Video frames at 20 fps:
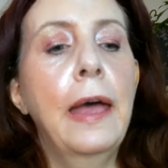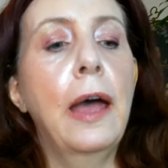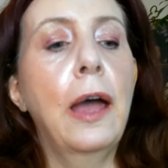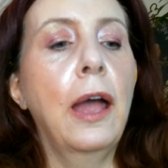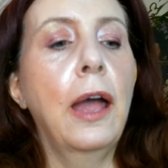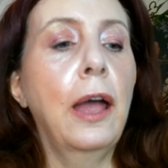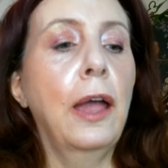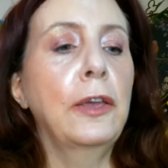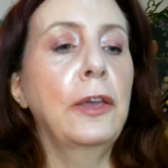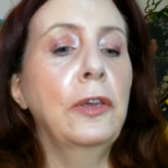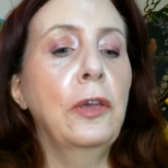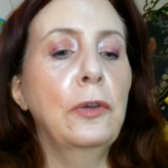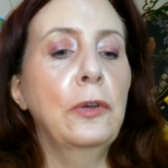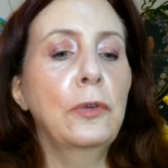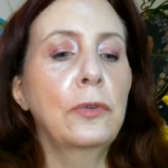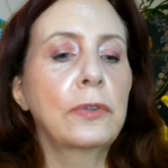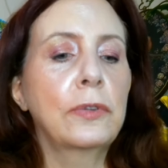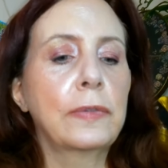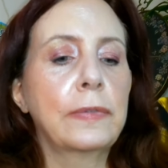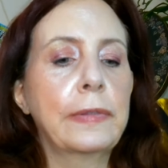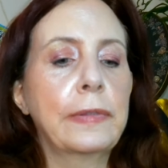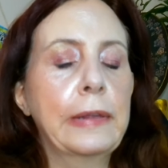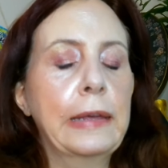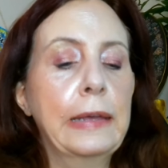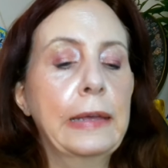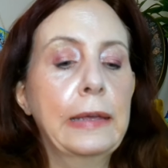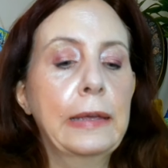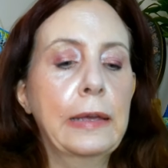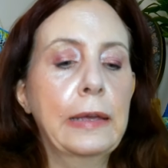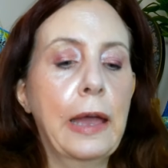I used
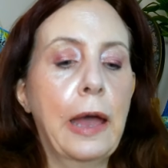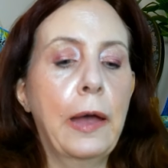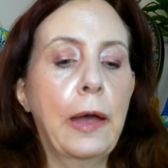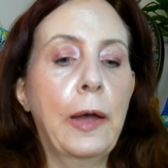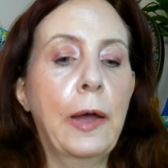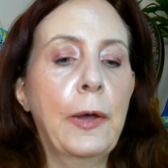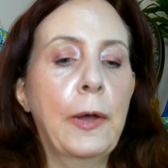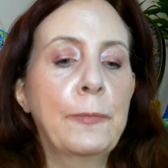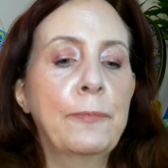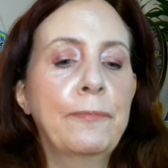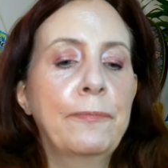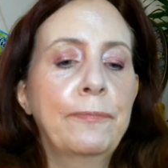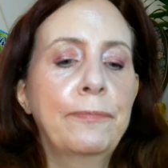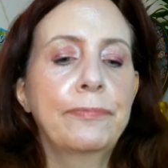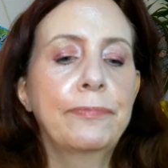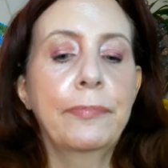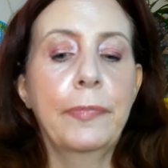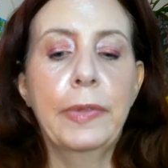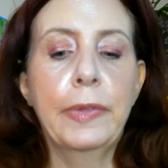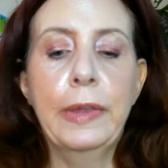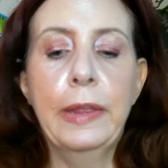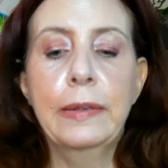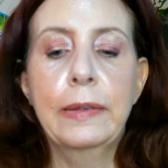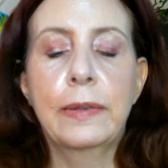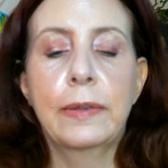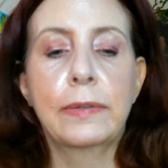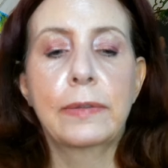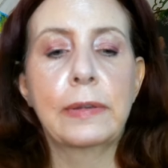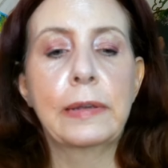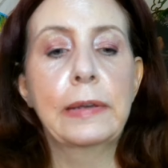the um,
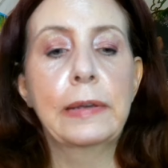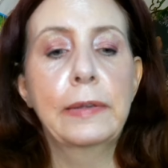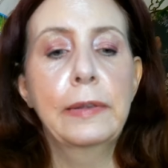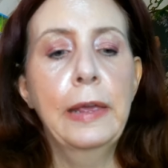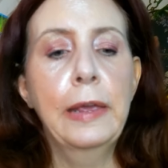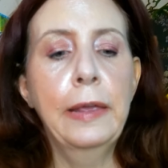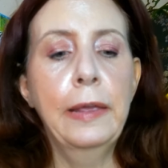let's see,